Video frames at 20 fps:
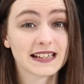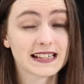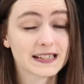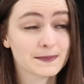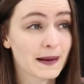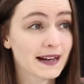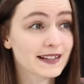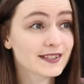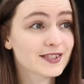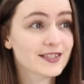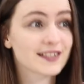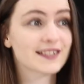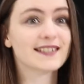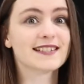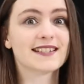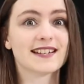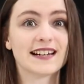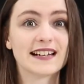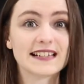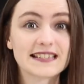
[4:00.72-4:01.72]

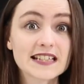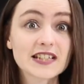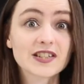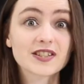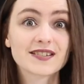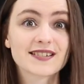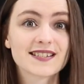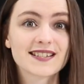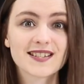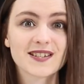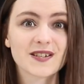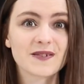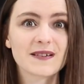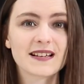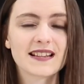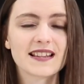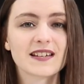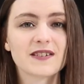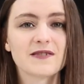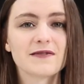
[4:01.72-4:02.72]
expansions and additions to
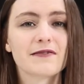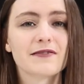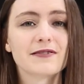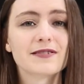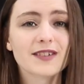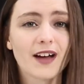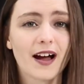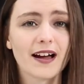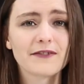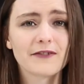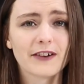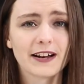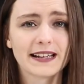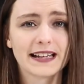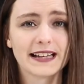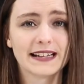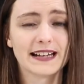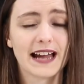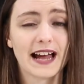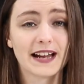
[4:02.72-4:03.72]
it that you can dive right
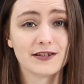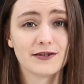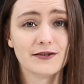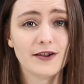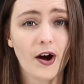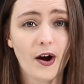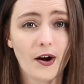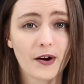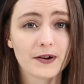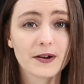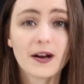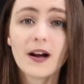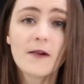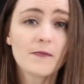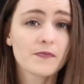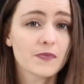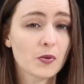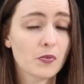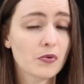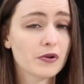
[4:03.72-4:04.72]
in and know
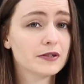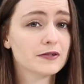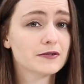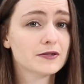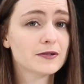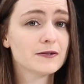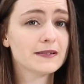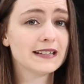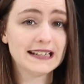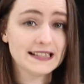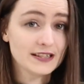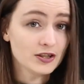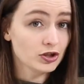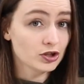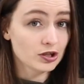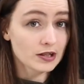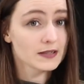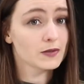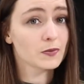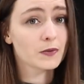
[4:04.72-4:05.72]
that what you're doing isn't
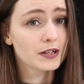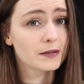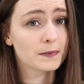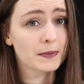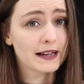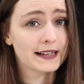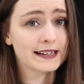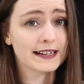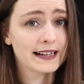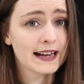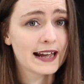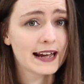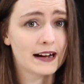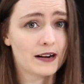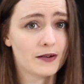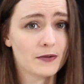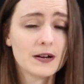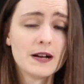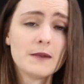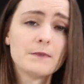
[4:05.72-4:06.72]
just what you're playing
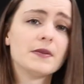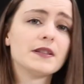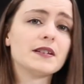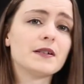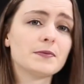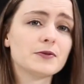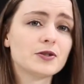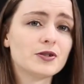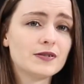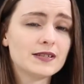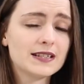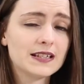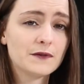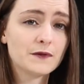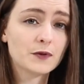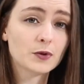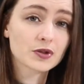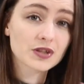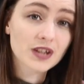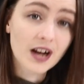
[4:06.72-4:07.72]
now, but the opportunity
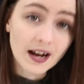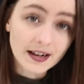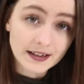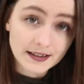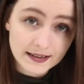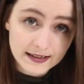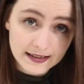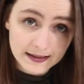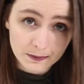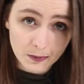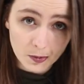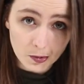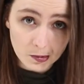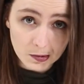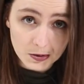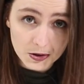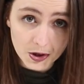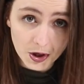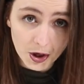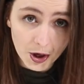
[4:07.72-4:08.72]
for tons more
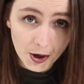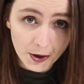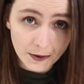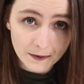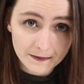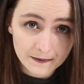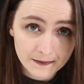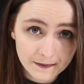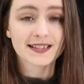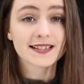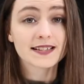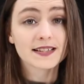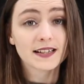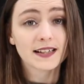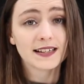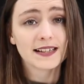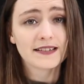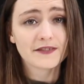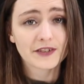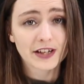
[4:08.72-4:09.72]
too. This is a
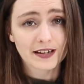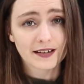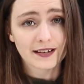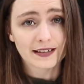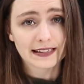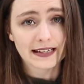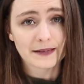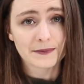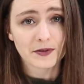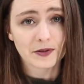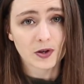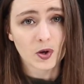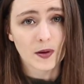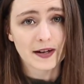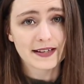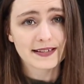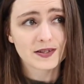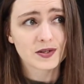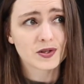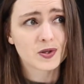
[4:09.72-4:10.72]
living card game that
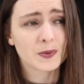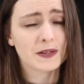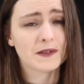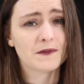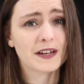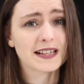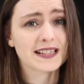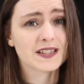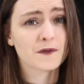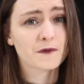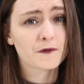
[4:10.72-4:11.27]
requires you to invest